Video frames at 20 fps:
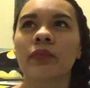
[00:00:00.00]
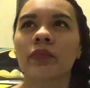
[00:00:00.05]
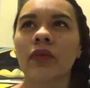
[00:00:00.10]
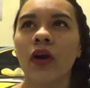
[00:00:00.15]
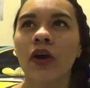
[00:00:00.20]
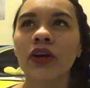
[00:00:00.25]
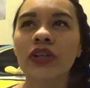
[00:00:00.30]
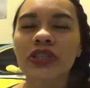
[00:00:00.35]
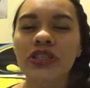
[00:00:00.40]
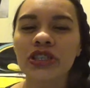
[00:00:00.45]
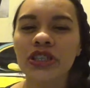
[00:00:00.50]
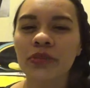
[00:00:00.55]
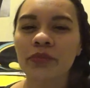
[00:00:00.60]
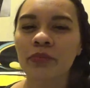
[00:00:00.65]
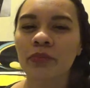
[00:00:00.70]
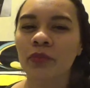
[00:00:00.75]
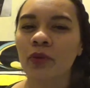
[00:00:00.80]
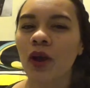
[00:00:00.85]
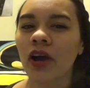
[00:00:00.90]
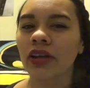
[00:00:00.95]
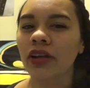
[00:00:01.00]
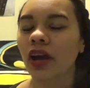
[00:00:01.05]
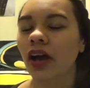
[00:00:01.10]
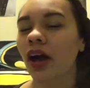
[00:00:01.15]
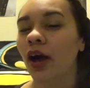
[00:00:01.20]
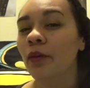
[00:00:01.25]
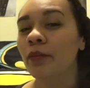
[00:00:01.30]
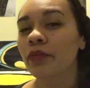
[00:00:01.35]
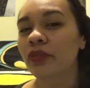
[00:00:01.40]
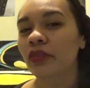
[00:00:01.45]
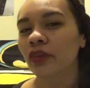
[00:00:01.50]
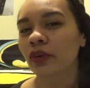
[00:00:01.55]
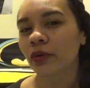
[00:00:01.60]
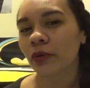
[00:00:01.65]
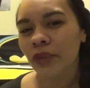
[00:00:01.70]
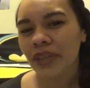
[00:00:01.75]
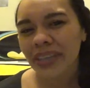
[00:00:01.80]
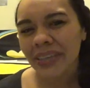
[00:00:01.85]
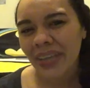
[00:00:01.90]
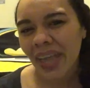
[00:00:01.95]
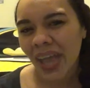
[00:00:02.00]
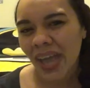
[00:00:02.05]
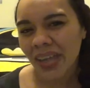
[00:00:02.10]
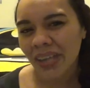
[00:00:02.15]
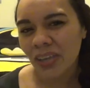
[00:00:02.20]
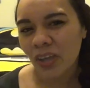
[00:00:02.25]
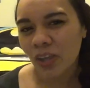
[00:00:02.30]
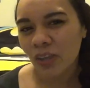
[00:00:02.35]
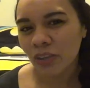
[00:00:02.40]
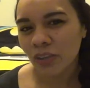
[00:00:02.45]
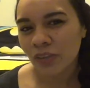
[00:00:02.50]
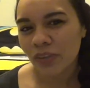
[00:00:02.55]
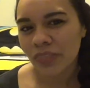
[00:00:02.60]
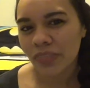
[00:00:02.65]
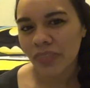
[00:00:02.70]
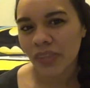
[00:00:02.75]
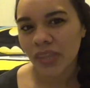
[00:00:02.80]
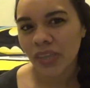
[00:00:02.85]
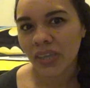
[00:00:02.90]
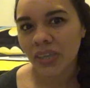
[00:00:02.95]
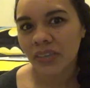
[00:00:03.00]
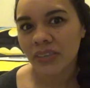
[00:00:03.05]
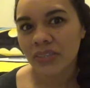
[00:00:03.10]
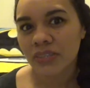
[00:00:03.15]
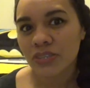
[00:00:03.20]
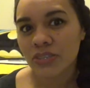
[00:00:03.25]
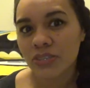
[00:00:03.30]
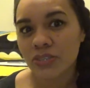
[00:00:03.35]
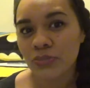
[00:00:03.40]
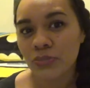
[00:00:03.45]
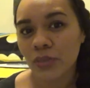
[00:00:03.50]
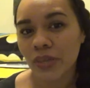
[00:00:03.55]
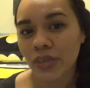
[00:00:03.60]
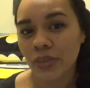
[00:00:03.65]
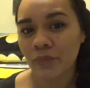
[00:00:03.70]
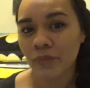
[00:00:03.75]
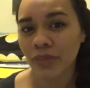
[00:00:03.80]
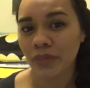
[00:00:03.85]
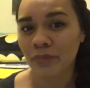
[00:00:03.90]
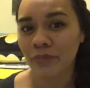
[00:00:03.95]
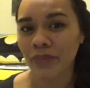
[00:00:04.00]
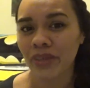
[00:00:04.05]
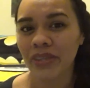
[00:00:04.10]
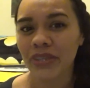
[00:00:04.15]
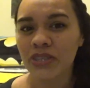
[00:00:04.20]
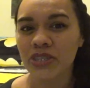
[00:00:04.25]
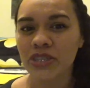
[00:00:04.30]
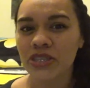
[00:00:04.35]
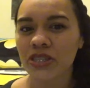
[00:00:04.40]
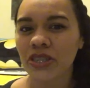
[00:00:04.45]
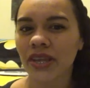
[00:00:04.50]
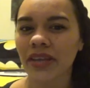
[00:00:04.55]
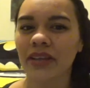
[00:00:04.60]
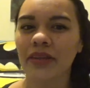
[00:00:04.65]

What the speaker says: Archie brought up the green eye color thing to him and Midge